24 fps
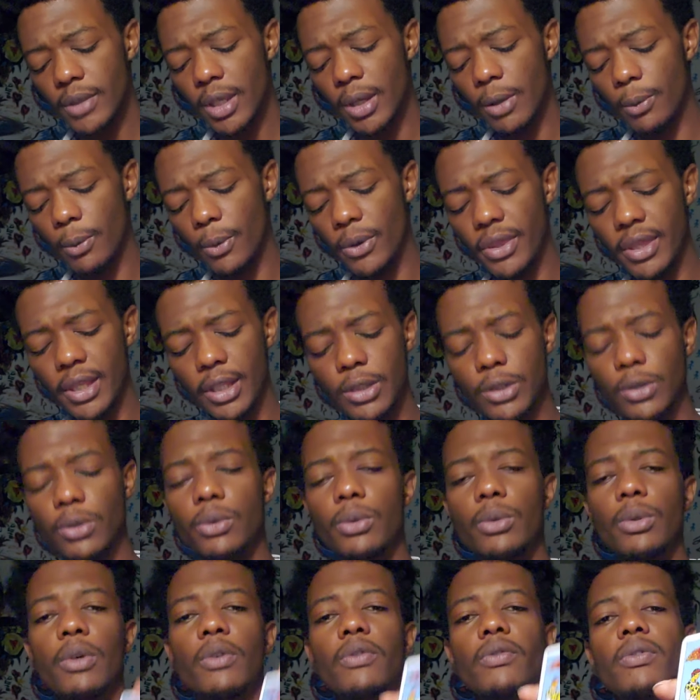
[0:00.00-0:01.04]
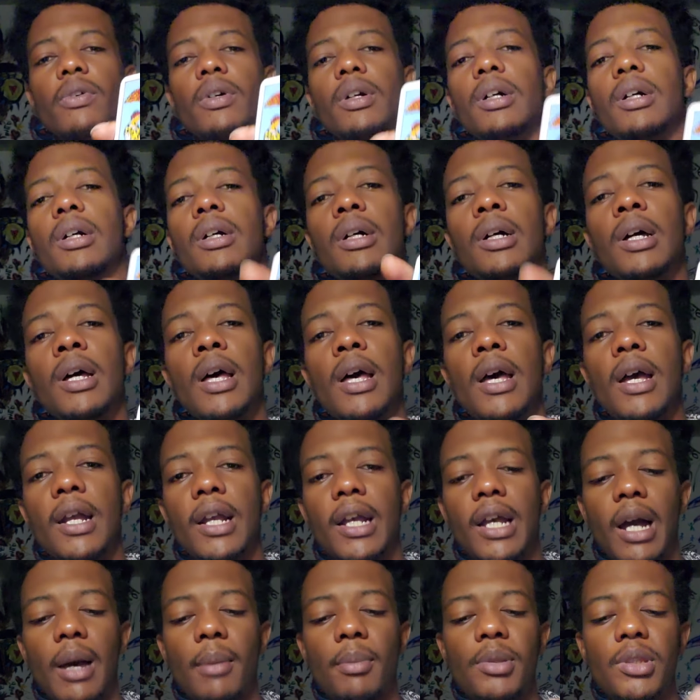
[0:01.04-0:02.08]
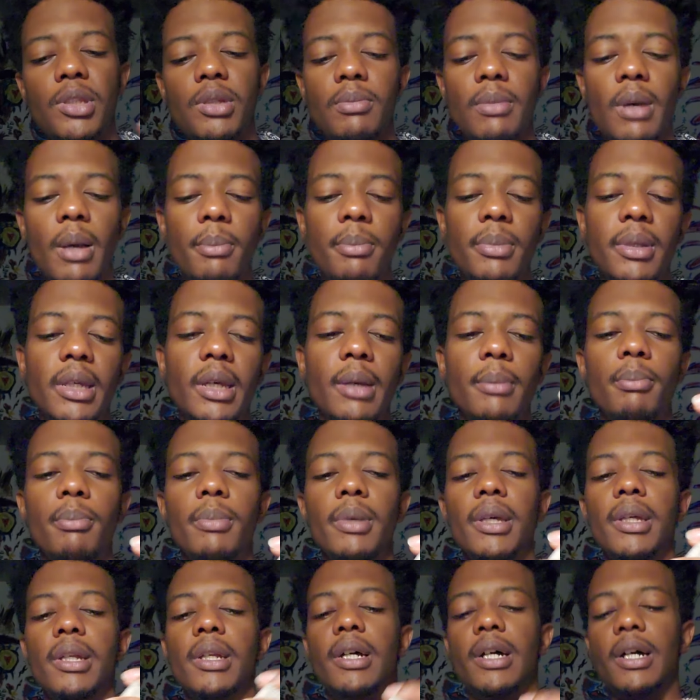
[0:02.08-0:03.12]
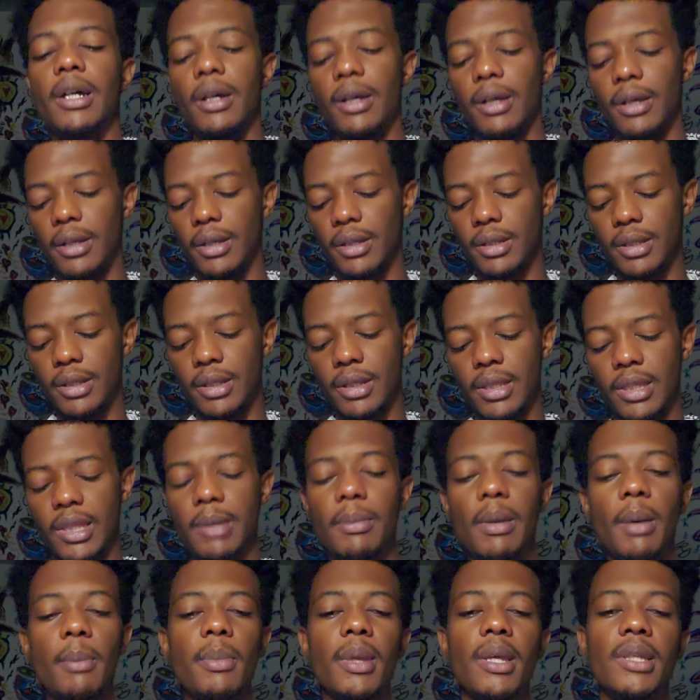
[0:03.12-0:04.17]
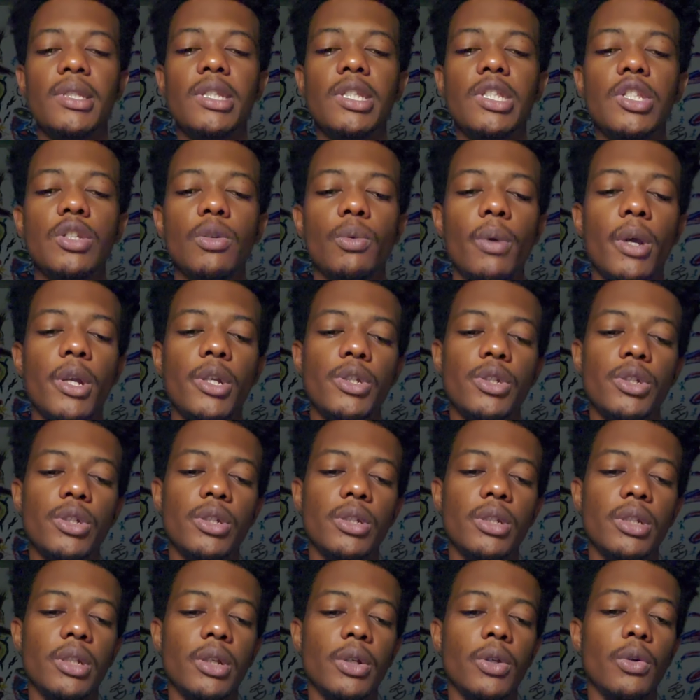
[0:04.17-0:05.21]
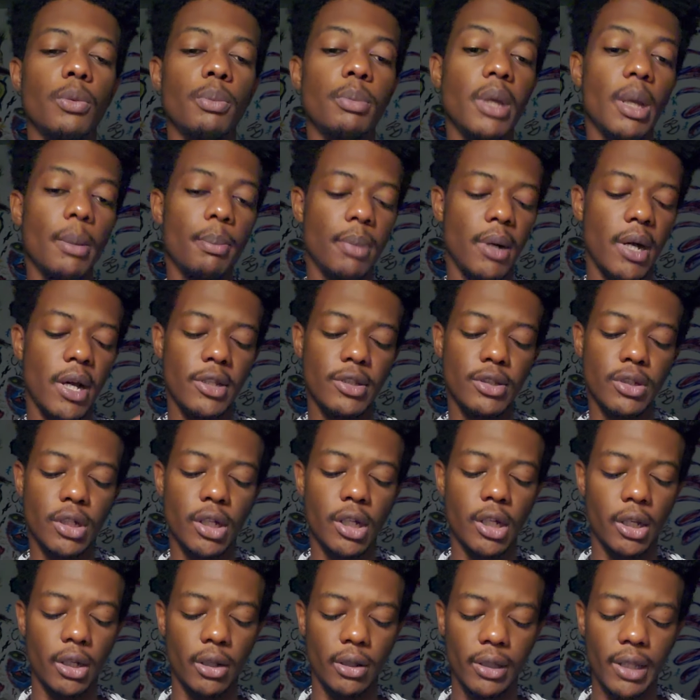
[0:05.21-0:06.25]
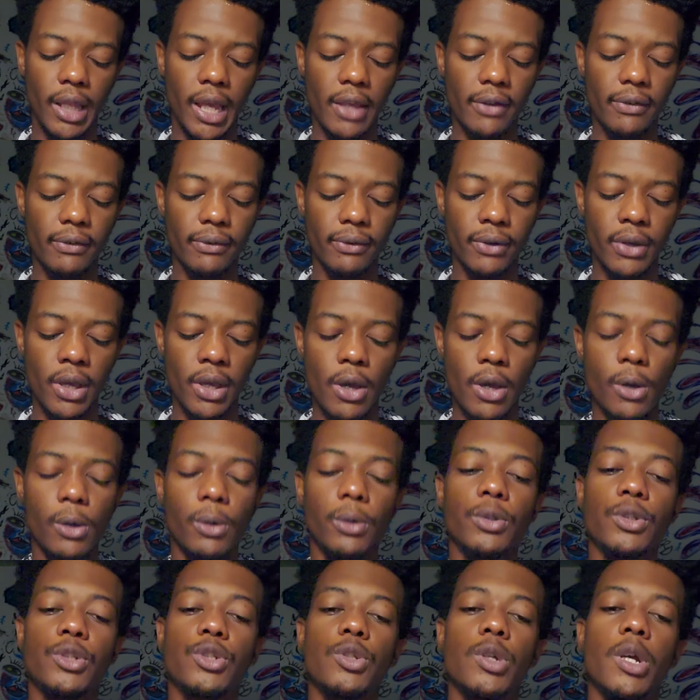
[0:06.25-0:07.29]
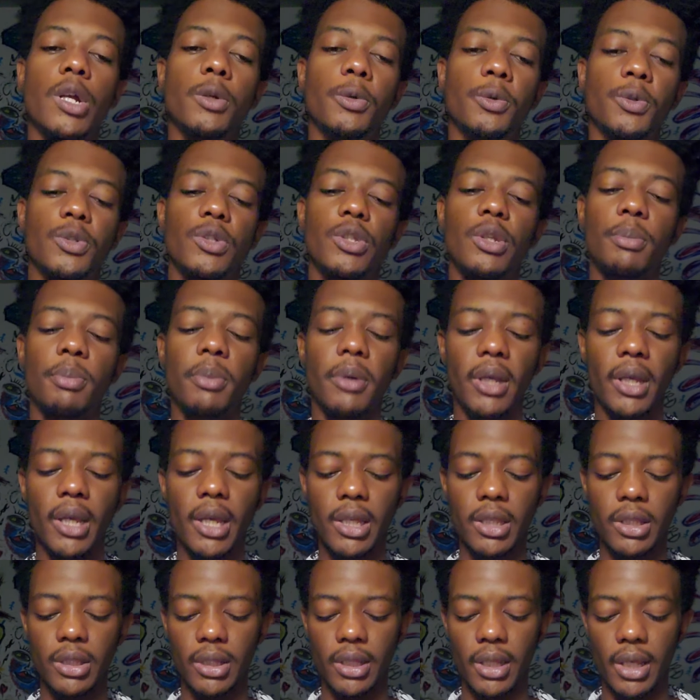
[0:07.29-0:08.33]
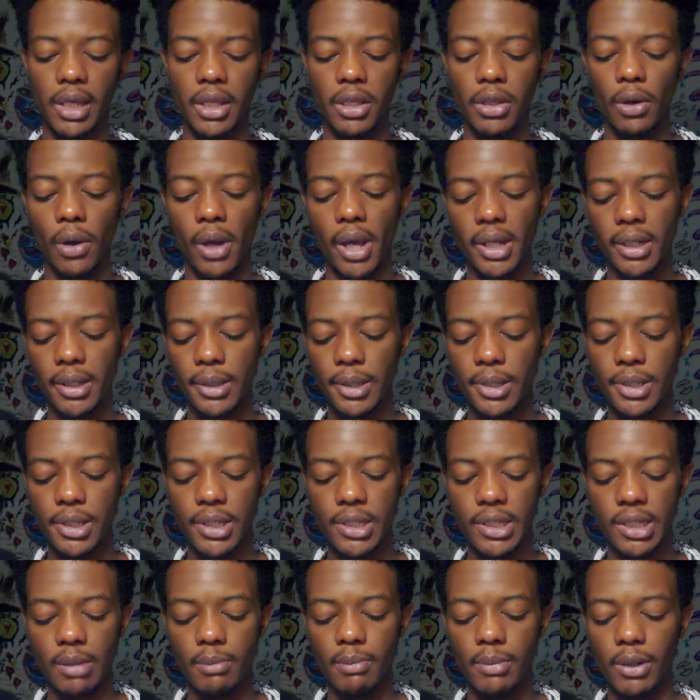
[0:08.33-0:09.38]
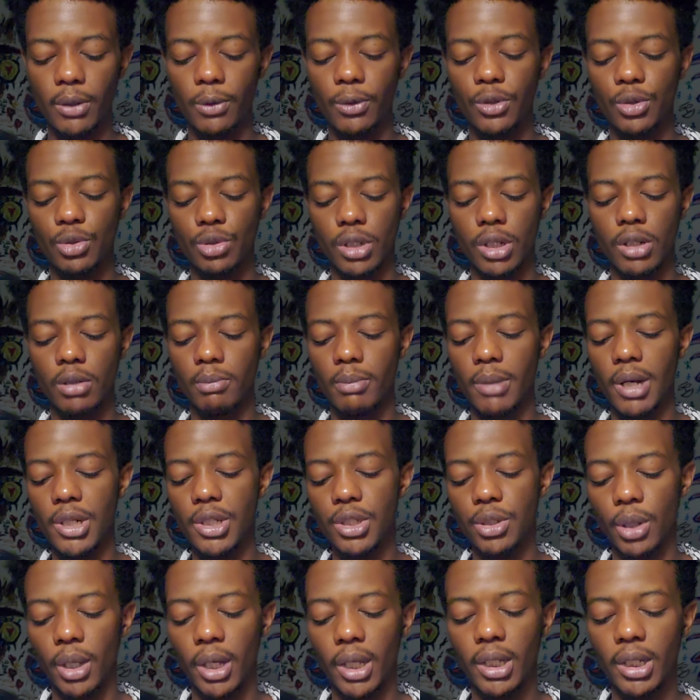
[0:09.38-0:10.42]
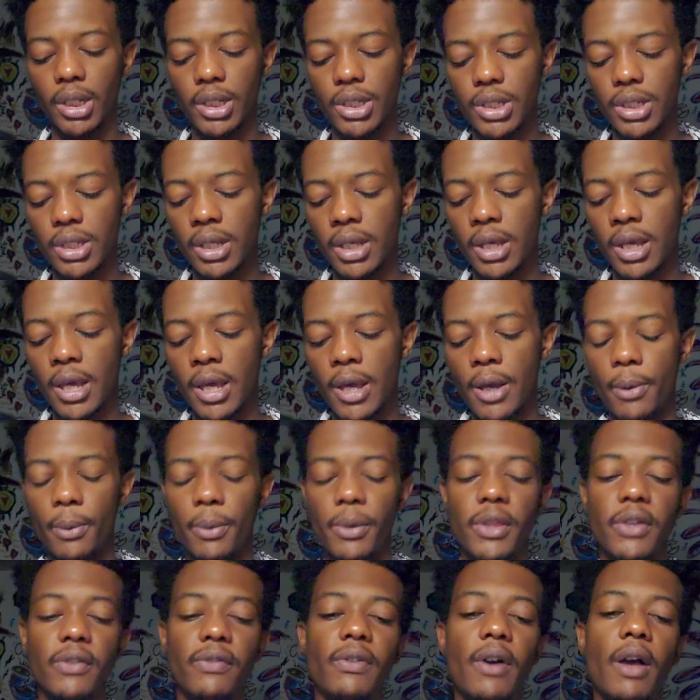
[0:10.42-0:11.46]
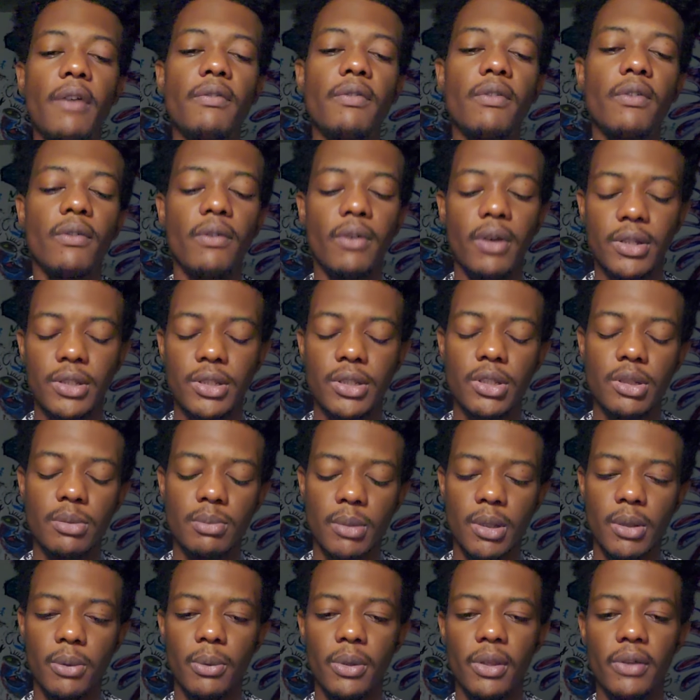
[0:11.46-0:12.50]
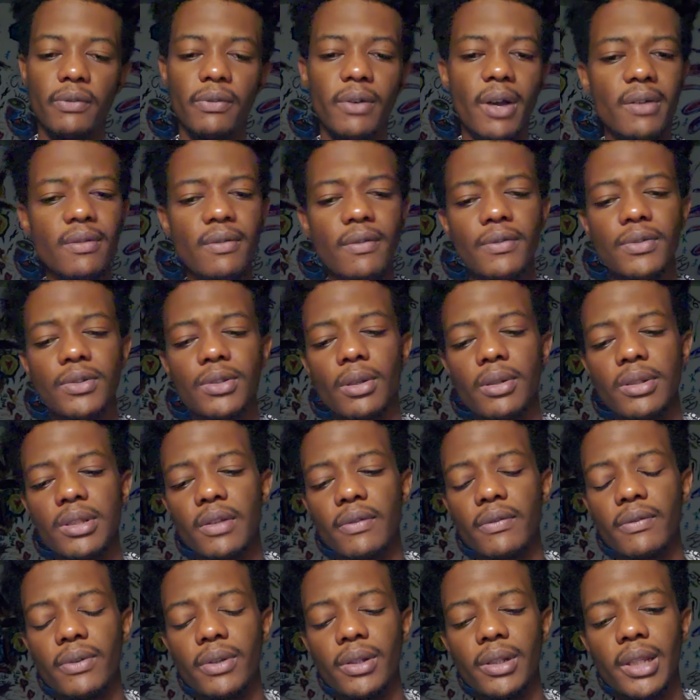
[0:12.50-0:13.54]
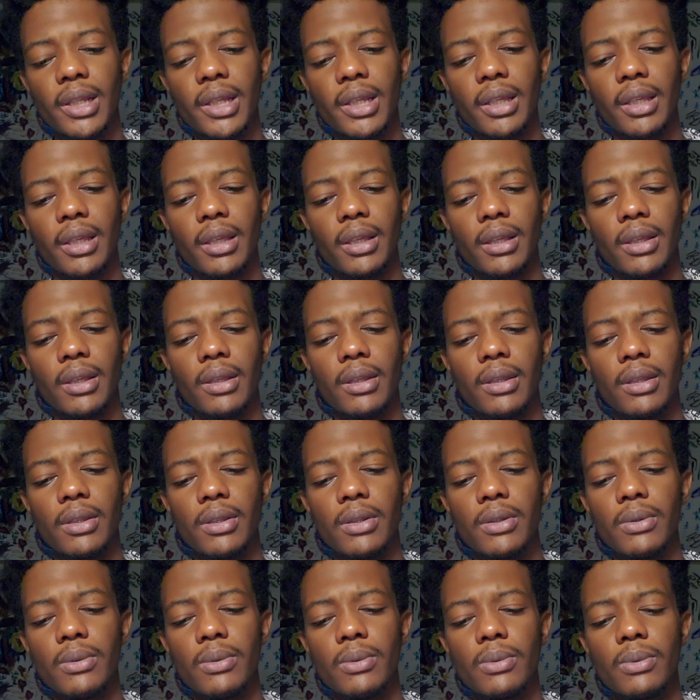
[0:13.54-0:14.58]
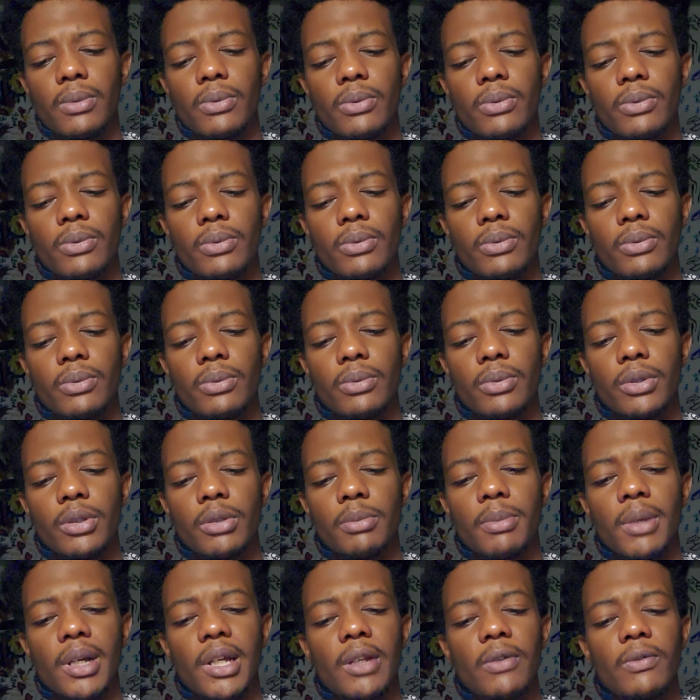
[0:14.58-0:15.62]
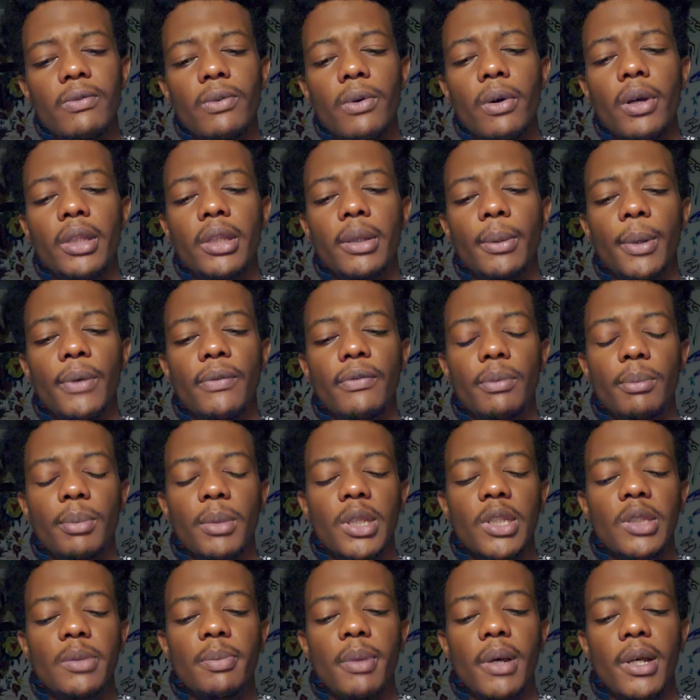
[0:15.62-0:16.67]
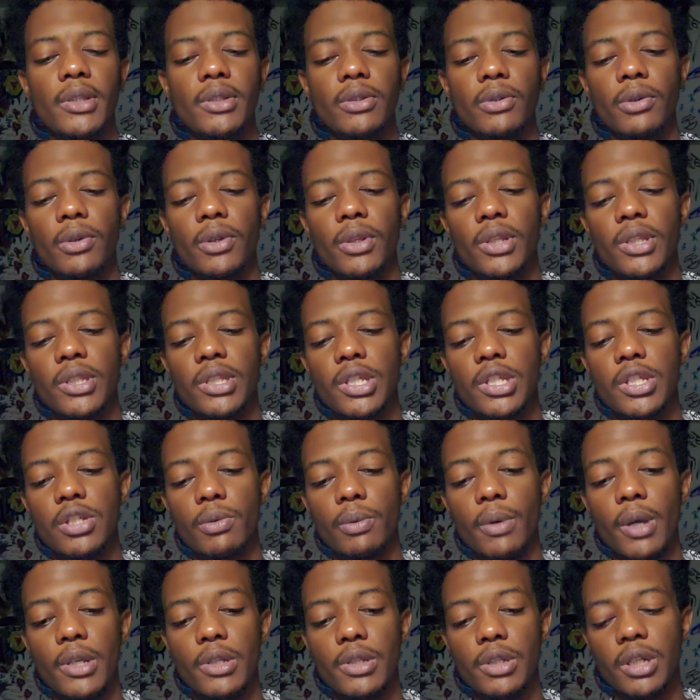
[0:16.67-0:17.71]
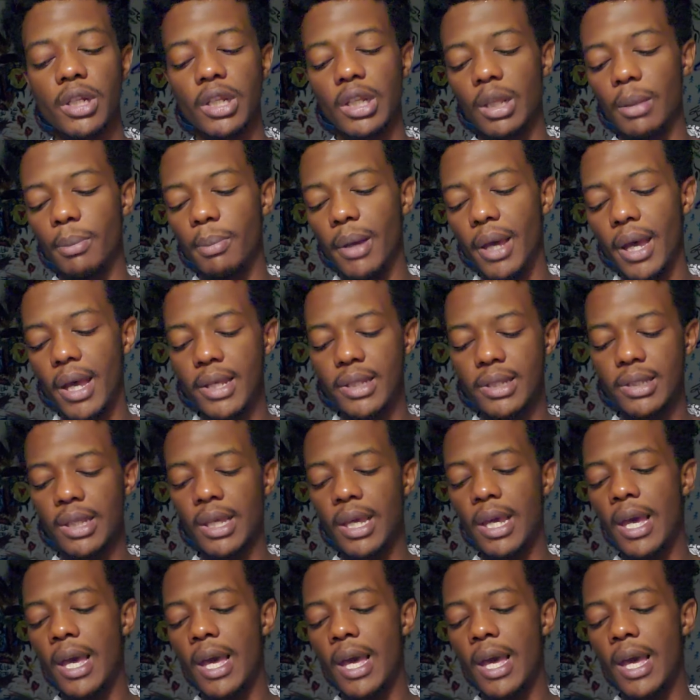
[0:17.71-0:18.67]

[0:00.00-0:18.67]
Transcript: With the Two of Cups, you might be a bit there might be a situation, it could be a person in your life who's trying to reciprocate your energy, somebody who's trying to match your energy. With the with the Five of Swords, I feel like you might have walked away from this person or this situation in the past.